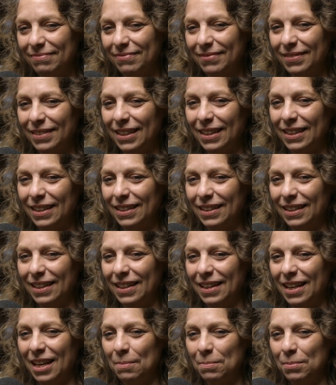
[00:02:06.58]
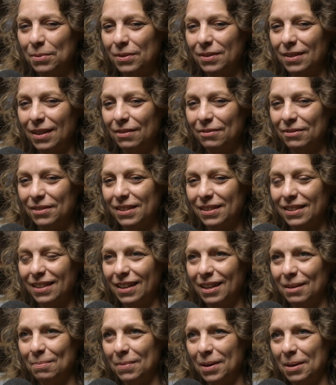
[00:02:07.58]
It enables every
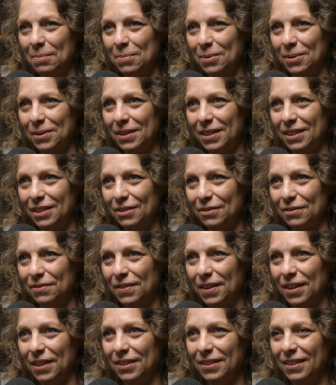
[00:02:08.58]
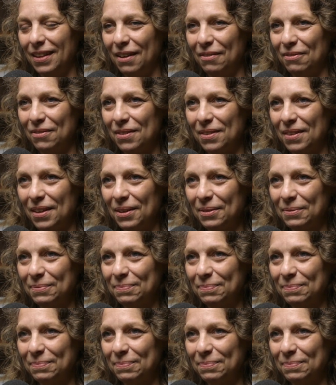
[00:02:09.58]
cell in my body to feel everything,